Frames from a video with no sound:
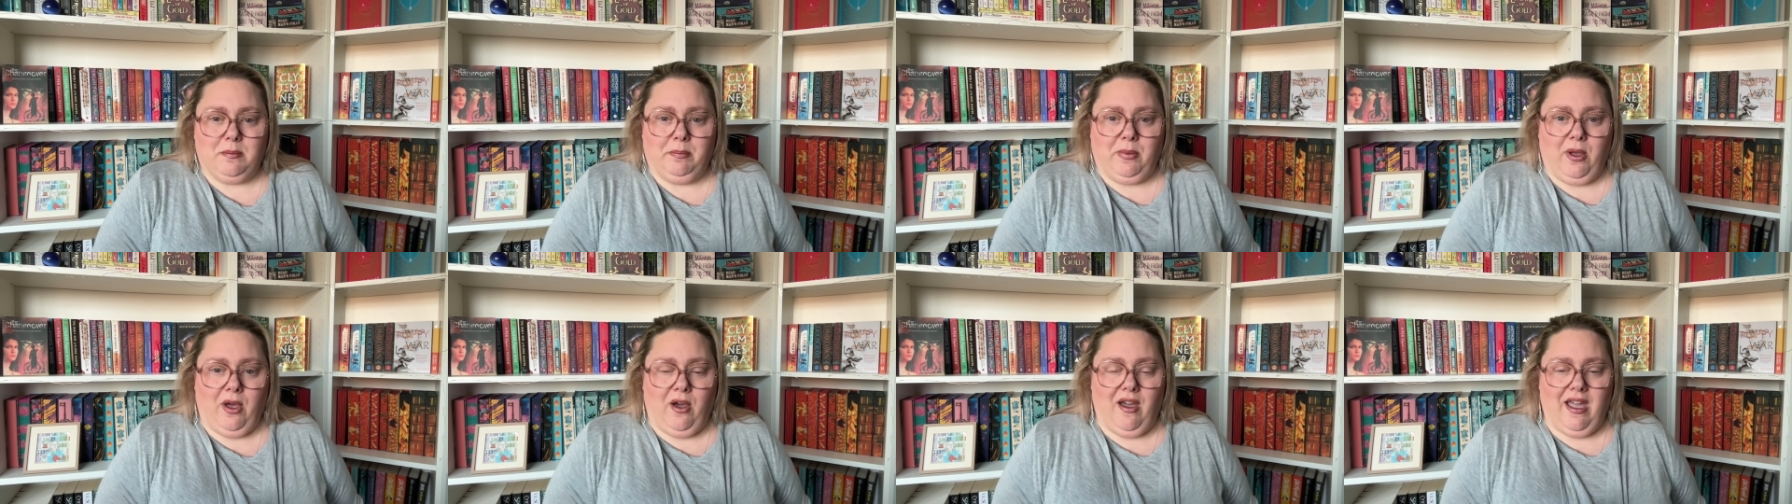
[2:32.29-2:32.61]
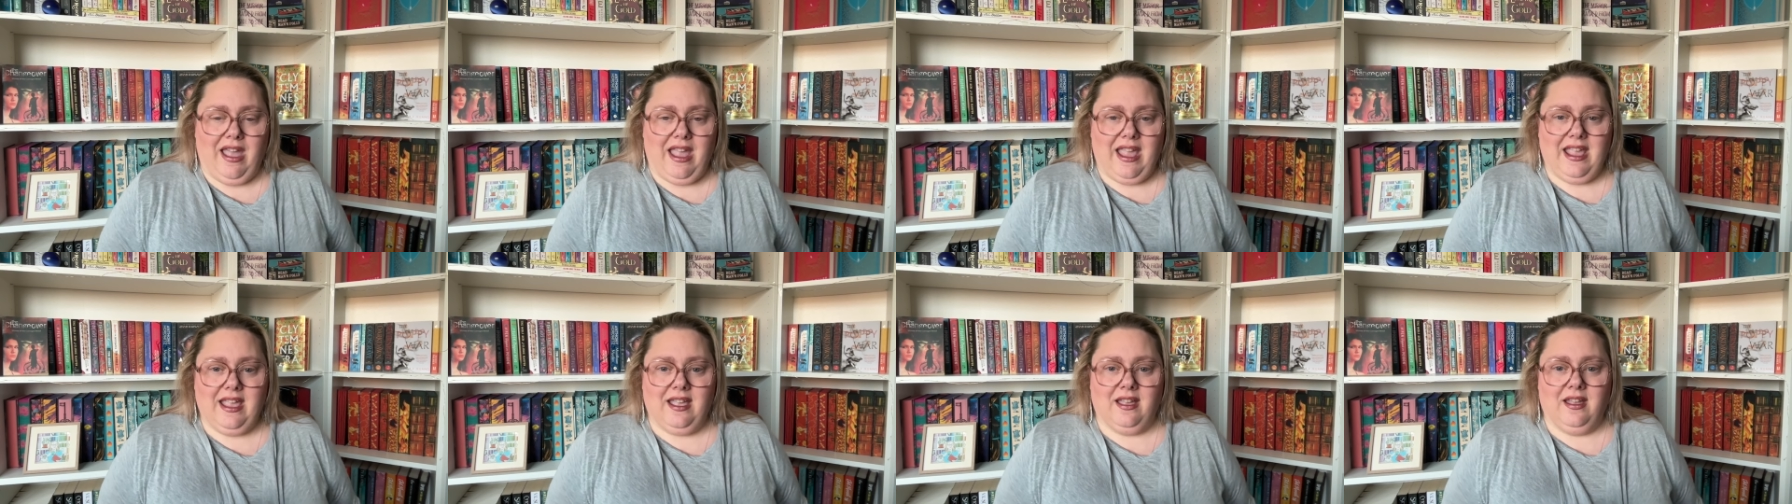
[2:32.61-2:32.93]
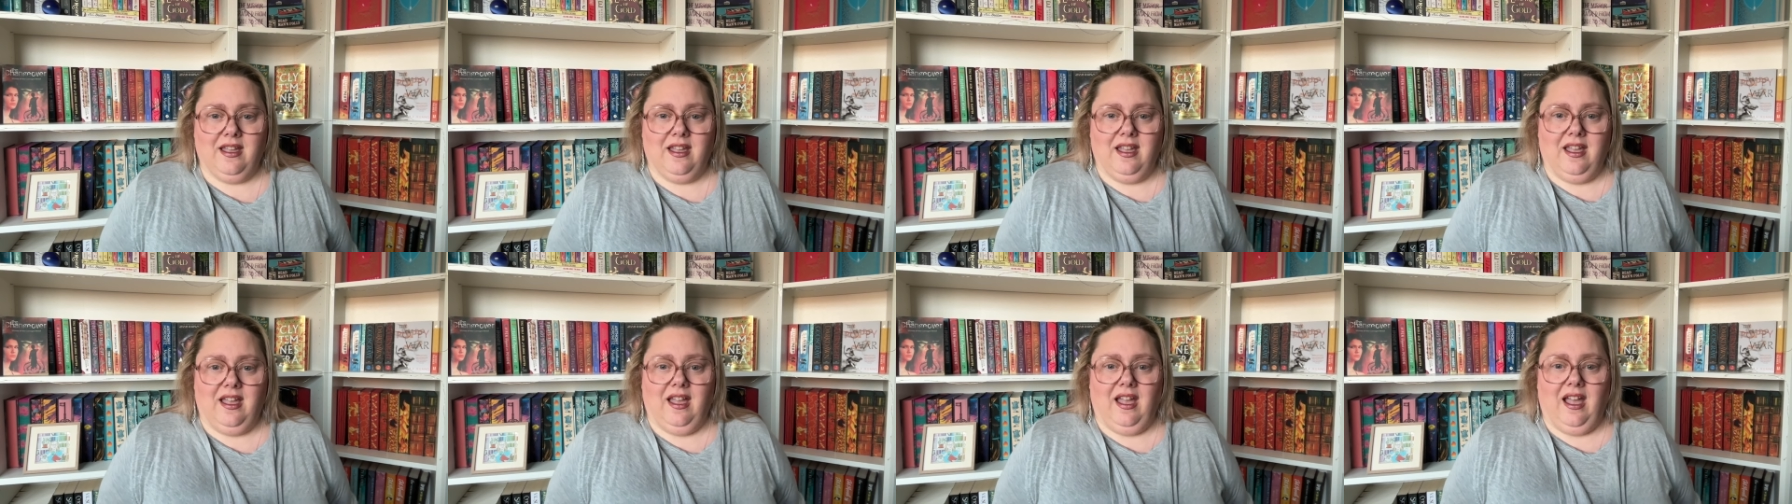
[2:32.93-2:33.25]
by
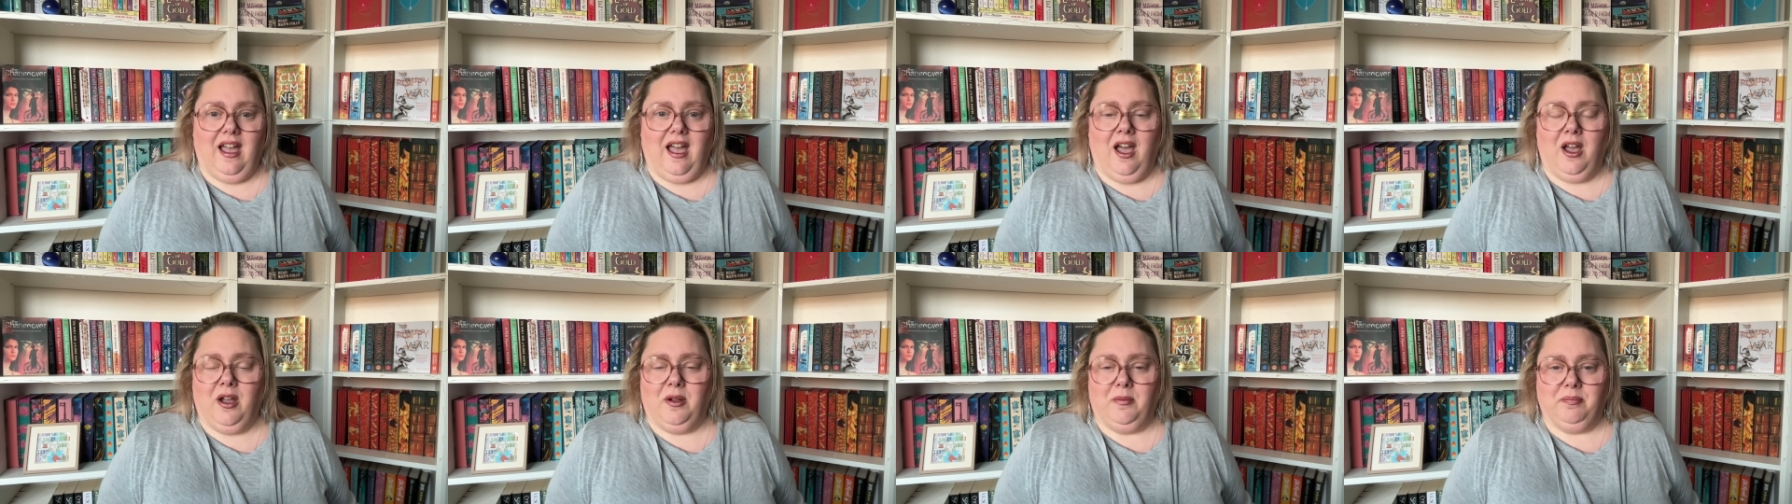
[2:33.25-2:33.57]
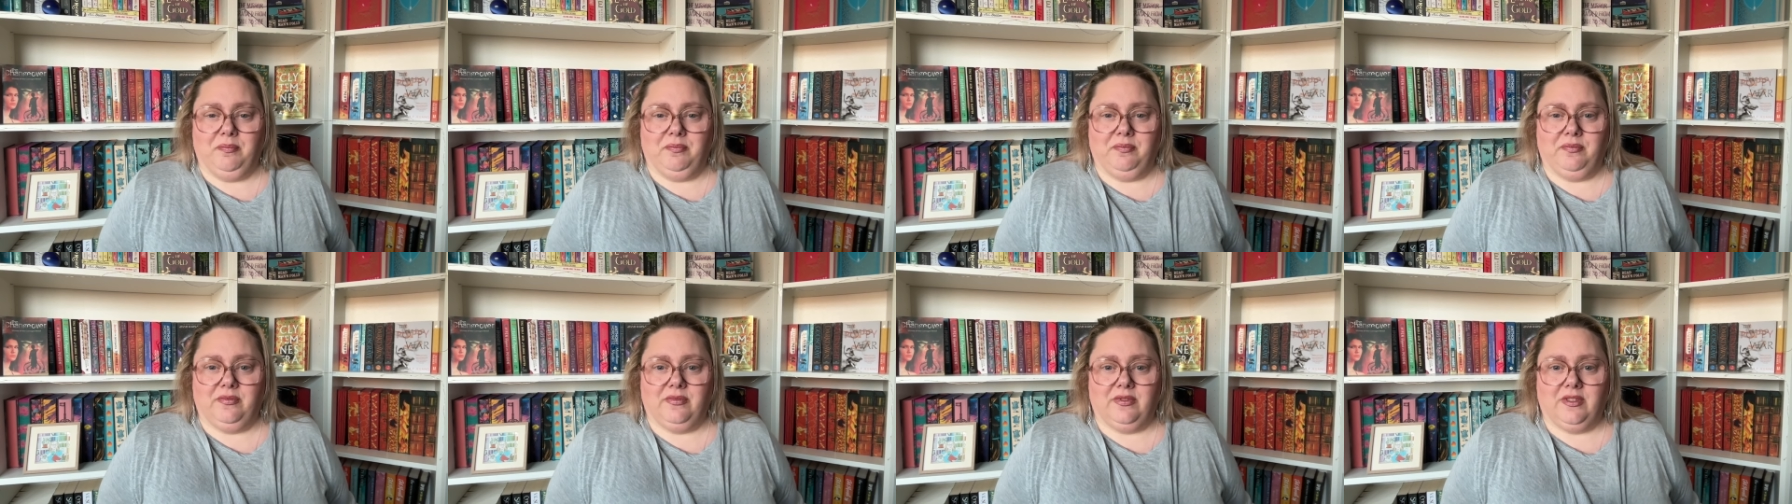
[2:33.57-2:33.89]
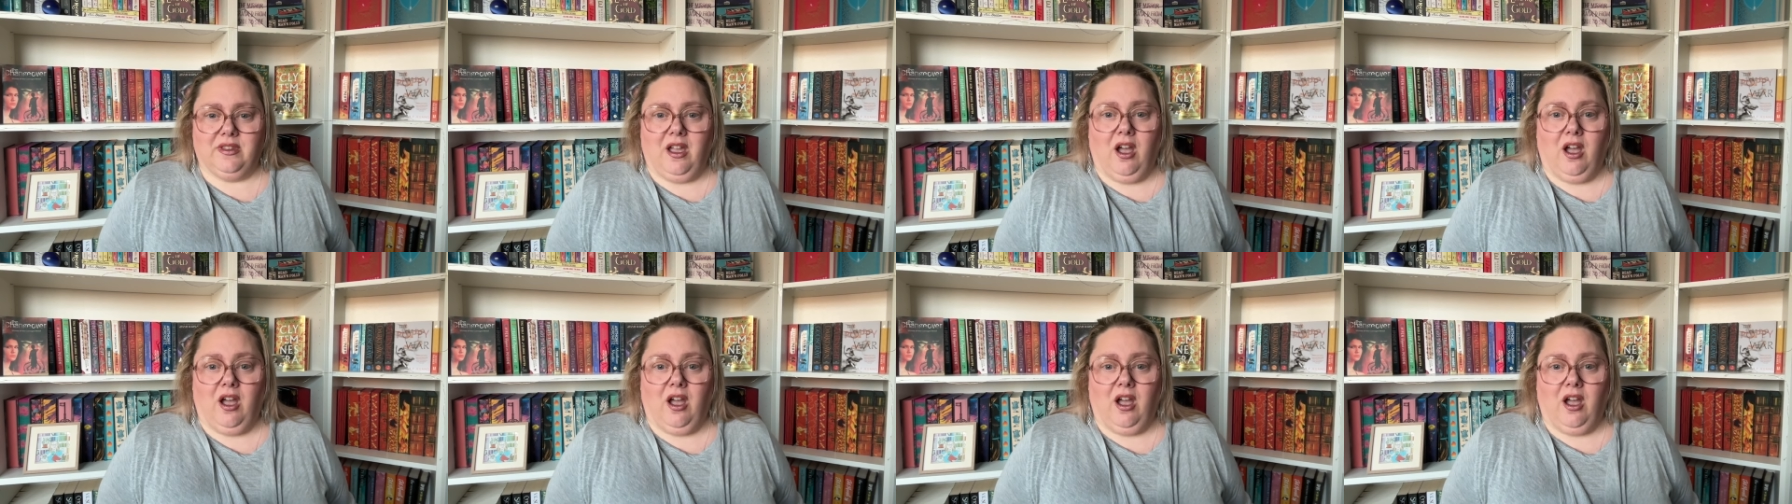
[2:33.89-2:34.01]
um,